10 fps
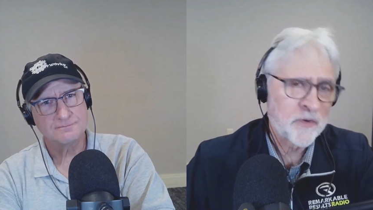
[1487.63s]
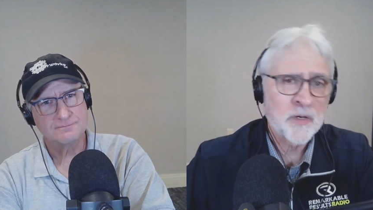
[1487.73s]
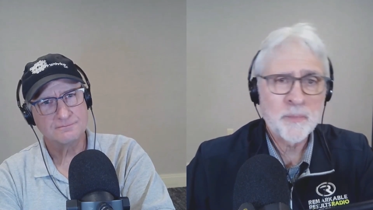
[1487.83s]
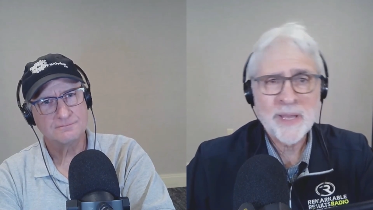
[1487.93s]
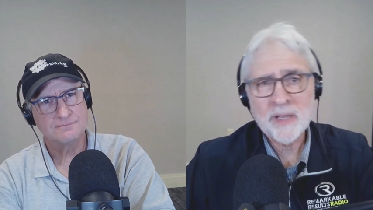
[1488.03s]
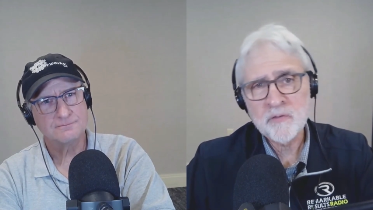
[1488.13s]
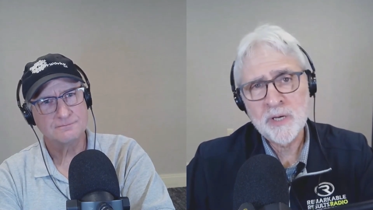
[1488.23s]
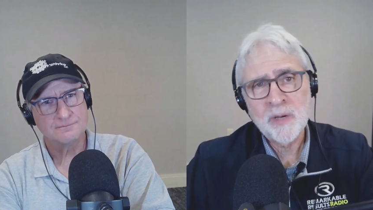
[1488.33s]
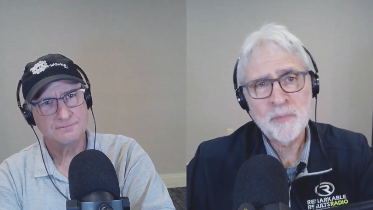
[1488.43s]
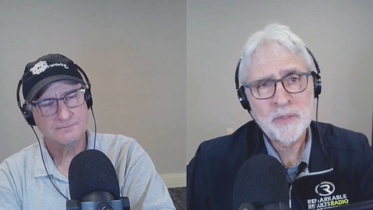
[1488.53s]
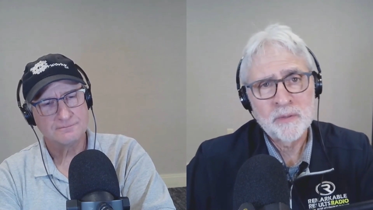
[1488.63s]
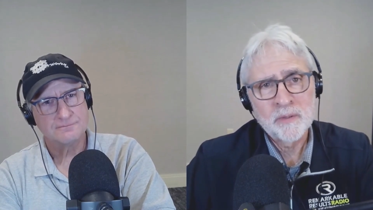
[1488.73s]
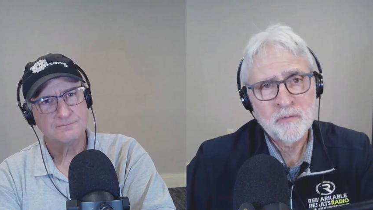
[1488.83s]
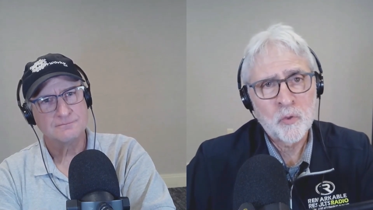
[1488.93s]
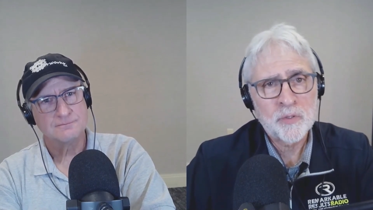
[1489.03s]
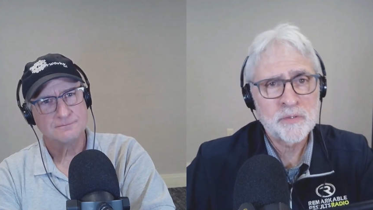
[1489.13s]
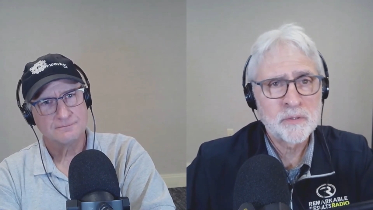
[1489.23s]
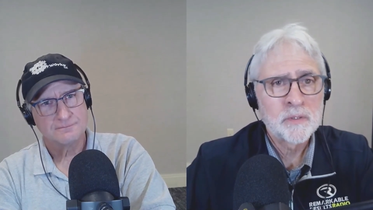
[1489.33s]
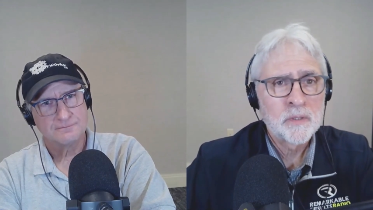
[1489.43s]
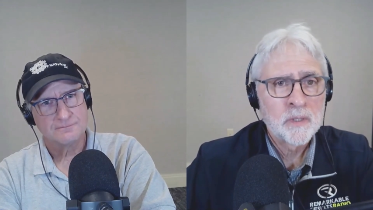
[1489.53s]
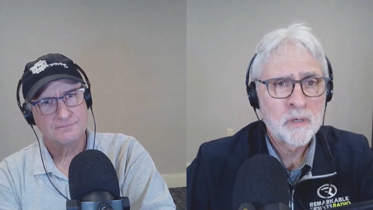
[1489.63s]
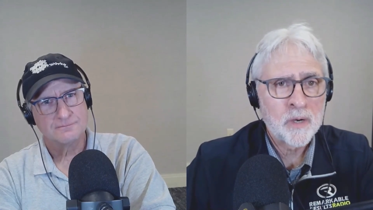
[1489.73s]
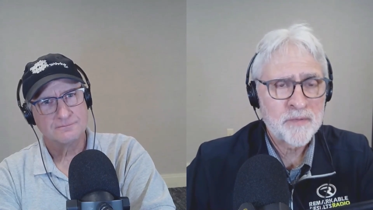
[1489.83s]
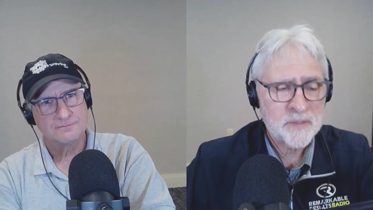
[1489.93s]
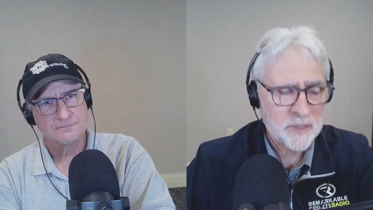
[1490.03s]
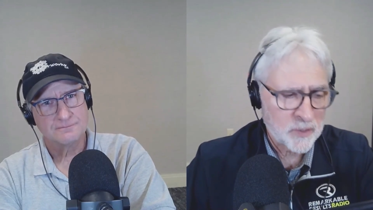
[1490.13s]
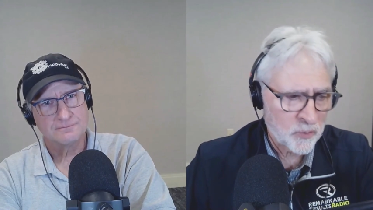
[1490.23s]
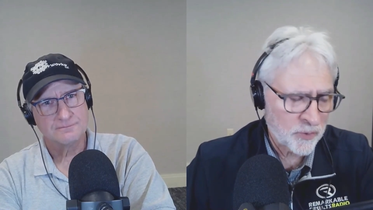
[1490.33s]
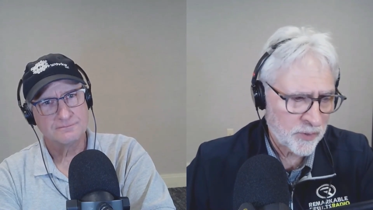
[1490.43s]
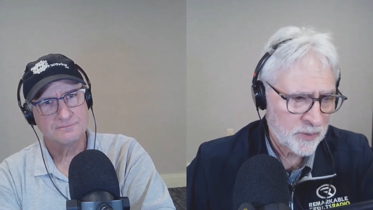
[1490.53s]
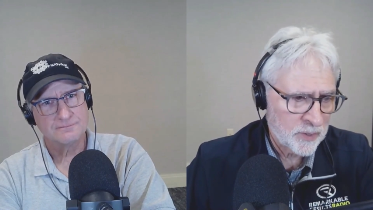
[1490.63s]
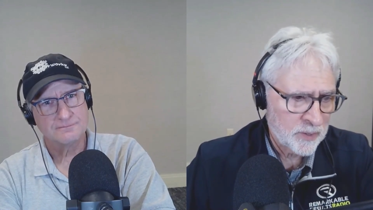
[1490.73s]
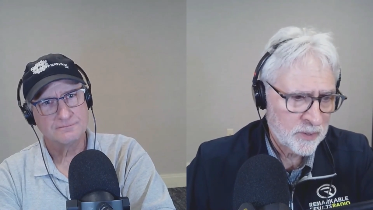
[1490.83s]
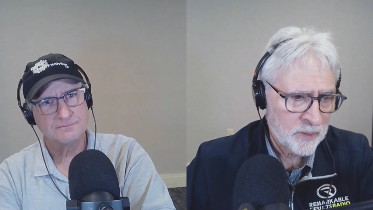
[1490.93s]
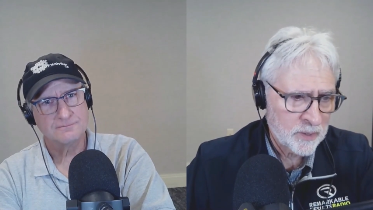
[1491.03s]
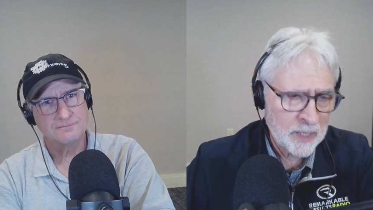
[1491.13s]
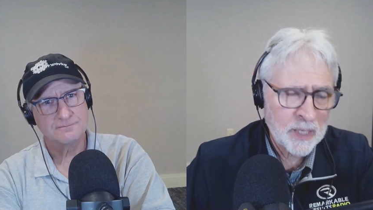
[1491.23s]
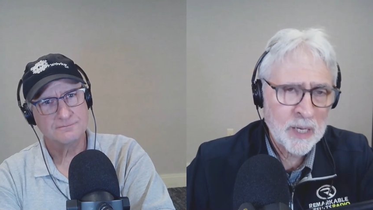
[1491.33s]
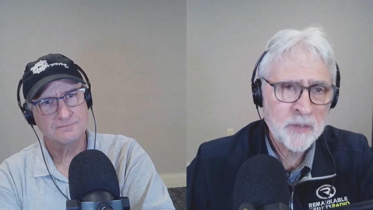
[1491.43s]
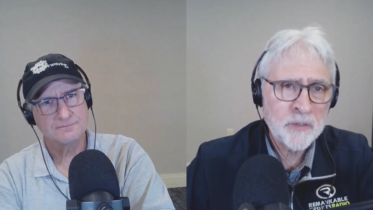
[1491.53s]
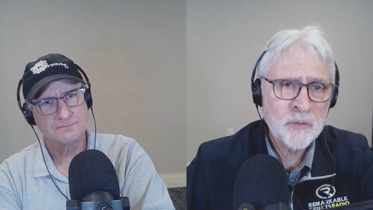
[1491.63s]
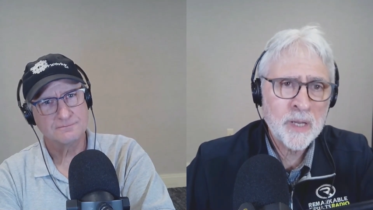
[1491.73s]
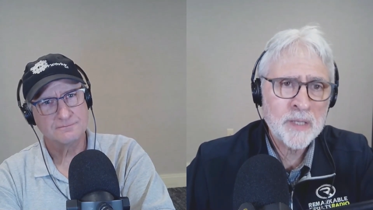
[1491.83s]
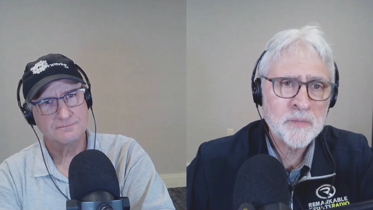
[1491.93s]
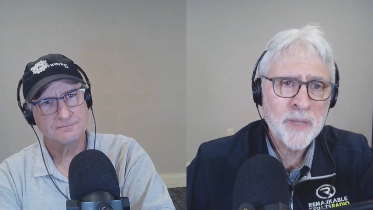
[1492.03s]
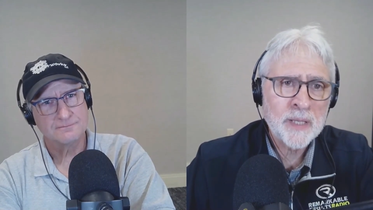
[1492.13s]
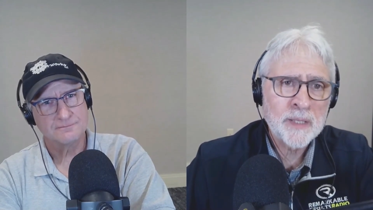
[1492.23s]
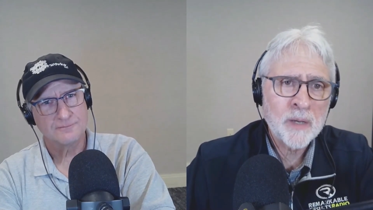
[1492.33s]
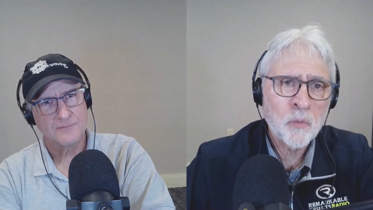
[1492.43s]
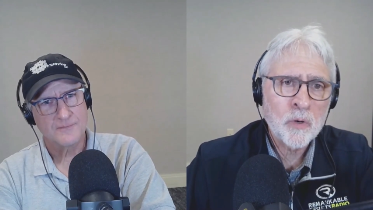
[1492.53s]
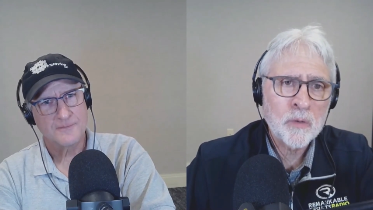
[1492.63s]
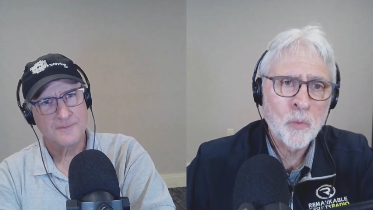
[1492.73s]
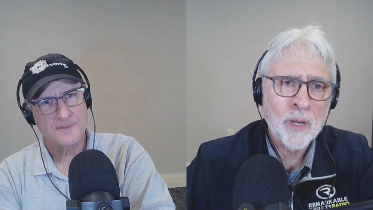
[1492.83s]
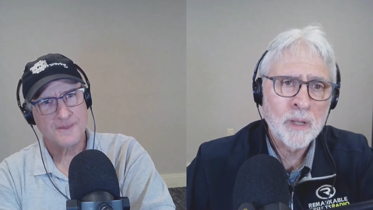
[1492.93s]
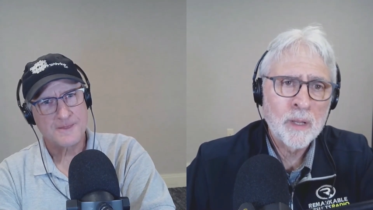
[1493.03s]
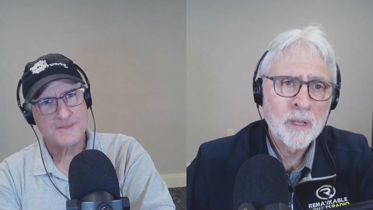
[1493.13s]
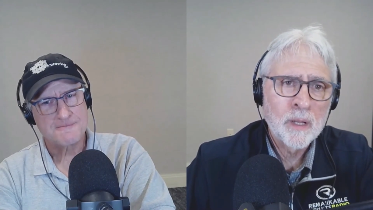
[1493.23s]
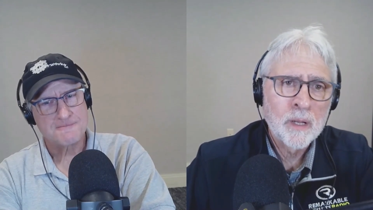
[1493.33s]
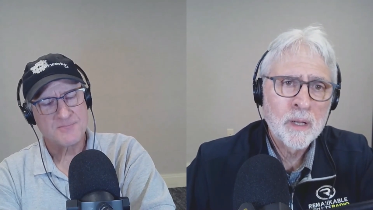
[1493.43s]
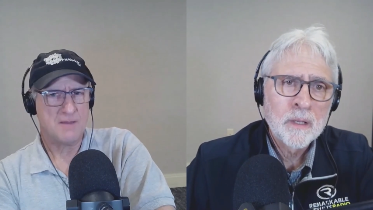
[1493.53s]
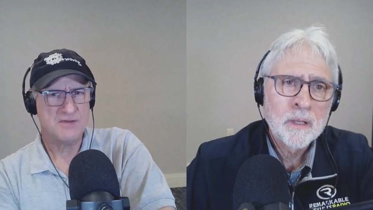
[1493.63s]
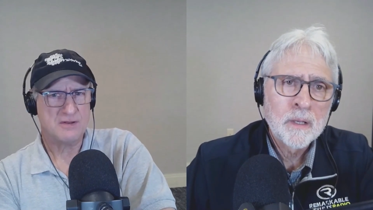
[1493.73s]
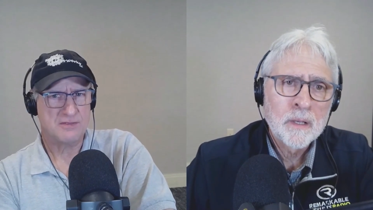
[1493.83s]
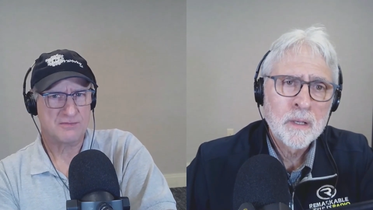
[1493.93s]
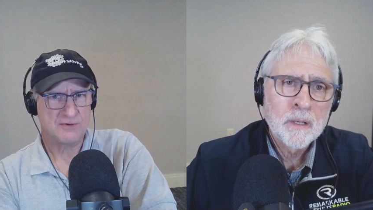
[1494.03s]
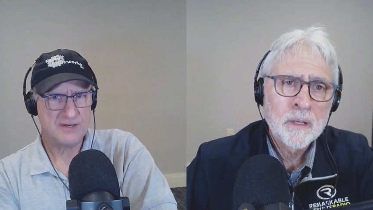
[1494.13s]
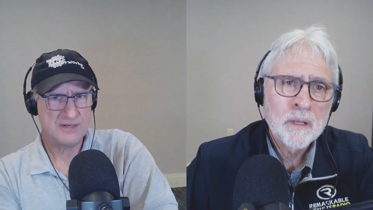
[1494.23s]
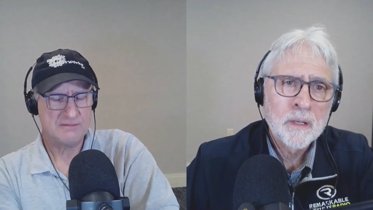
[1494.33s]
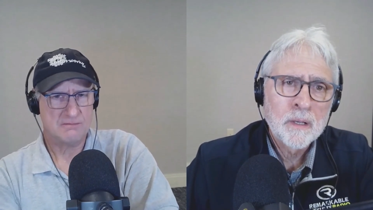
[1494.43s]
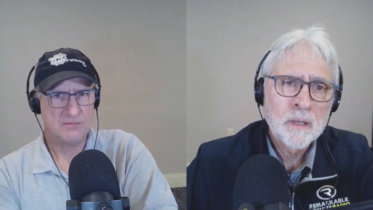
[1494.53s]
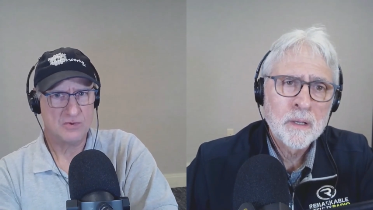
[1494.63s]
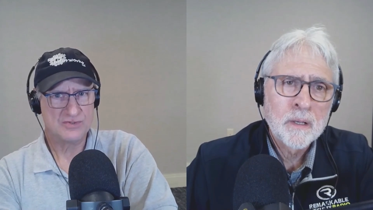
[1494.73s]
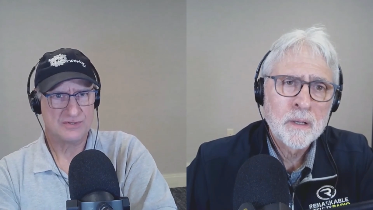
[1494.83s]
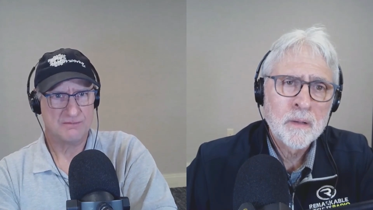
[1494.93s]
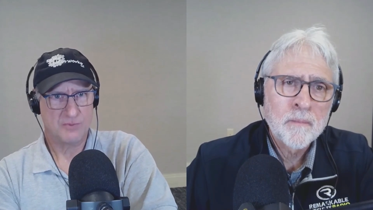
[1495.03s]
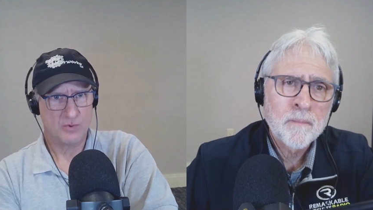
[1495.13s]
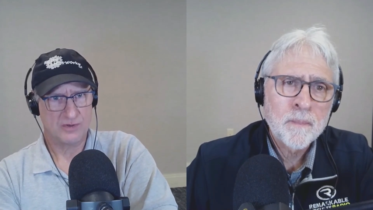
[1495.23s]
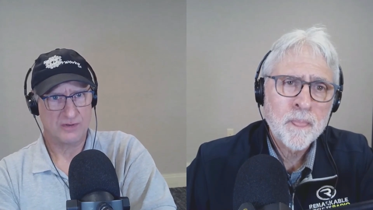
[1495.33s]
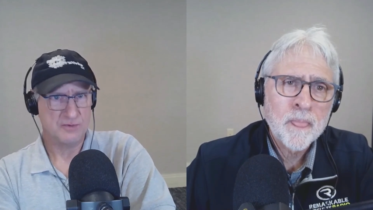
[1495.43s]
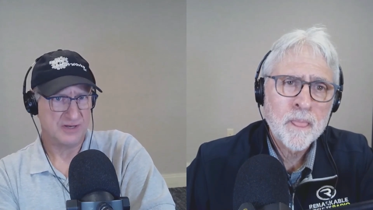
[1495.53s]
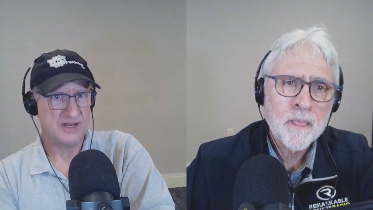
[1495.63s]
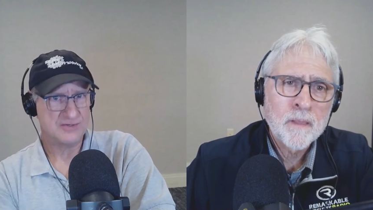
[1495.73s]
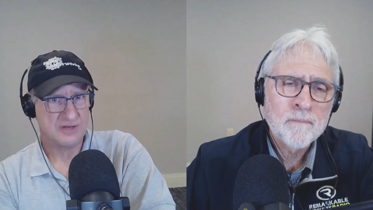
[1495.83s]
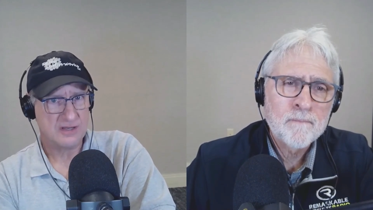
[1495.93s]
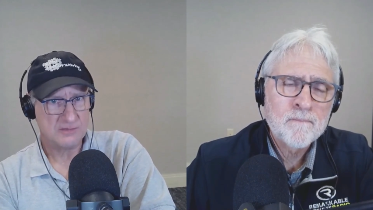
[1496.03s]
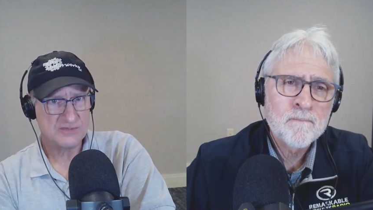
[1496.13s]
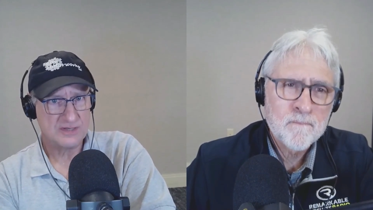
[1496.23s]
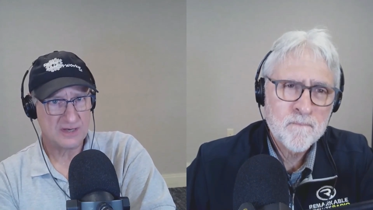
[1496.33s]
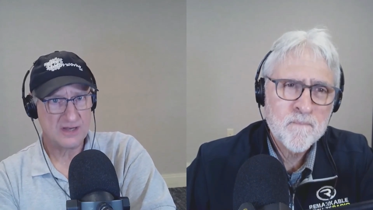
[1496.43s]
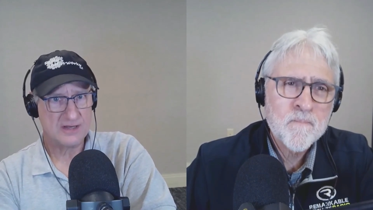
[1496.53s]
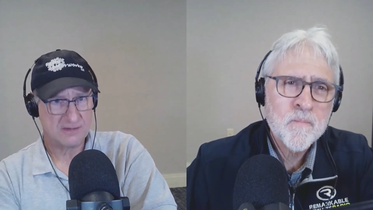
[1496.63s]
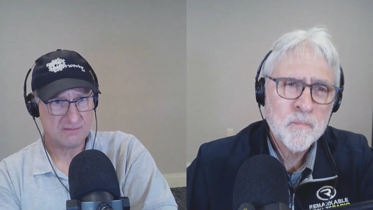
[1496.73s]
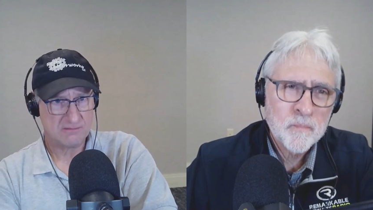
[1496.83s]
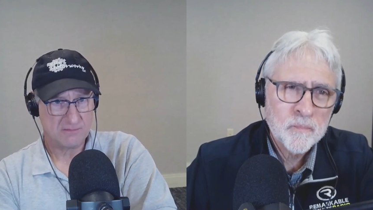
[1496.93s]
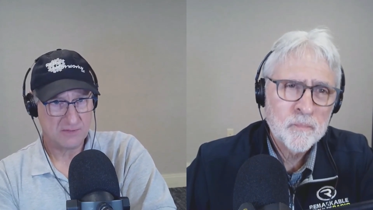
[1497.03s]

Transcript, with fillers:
Speaker 1: front and back of shop and of course office and owner how, how you guys making that work well
Speaker 2: i mean the three most important communication items that i can